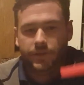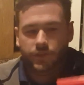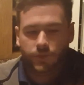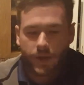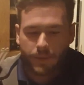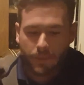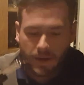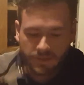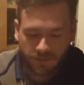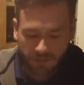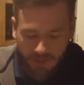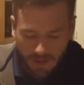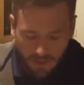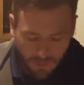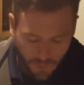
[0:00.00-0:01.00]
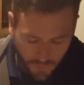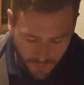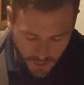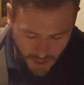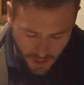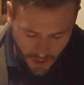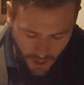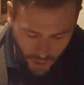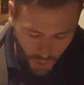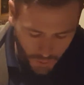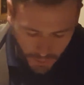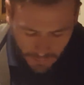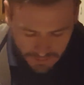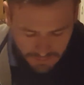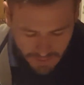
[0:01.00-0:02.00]
So I basically
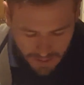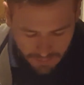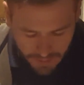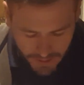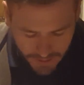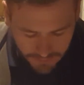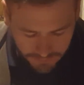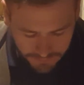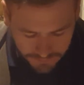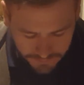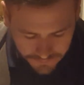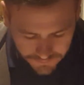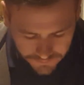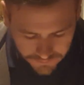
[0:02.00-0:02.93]
hold it up to my bend,